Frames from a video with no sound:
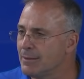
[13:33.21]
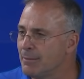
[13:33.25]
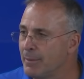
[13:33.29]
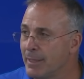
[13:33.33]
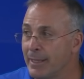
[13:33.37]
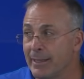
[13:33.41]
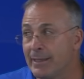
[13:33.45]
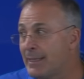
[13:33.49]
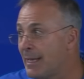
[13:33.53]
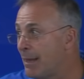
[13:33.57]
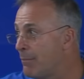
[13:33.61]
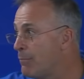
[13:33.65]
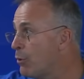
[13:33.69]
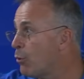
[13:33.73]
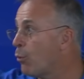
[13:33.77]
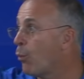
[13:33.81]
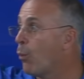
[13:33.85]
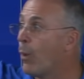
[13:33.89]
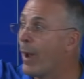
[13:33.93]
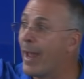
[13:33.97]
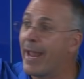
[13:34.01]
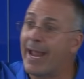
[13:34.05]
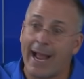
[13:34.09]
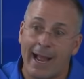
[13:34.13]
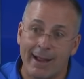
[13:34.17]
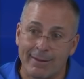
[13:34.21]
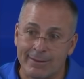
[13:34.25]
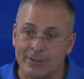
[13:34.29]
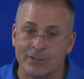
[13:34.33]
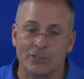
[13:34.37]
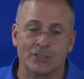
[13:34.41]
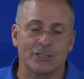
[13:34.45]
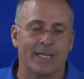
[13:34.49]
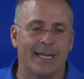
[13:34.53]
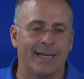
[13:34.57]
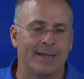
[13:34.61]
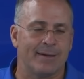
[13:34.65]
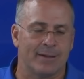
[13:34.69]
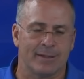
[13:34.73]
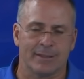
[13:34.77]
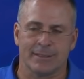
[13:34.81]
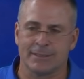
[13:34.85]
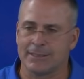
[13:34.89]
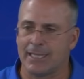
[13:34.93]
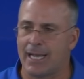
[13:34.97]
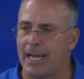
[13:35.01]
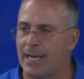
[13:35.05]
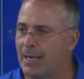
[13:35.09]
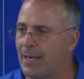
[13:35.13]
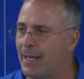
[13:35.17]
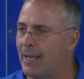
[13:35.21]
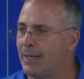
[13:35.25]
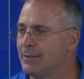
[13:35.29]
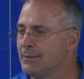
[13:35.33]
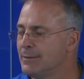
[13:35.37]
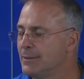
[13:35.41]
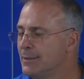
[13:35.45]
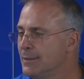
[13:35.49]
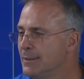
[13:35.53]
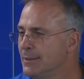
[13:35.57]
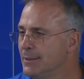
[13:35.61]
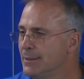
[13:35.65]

I mean, anytime they're way out there standing on the sideline,